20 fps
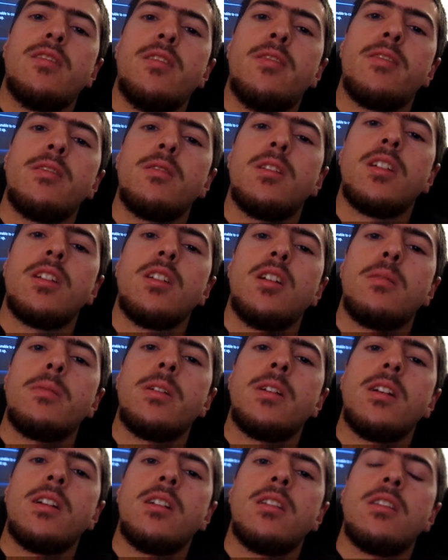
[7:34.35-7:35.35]
if you want to call me
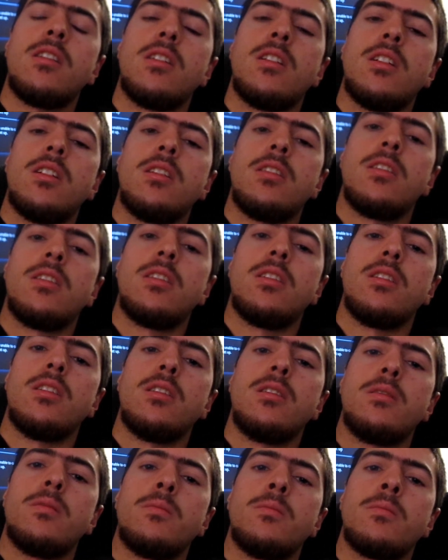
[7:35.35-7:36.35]
that.
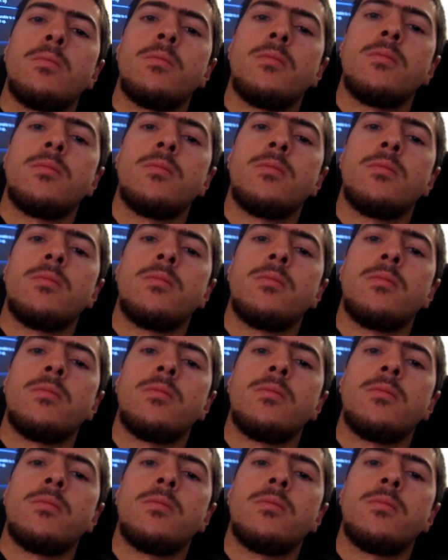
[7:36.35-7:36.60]
Um,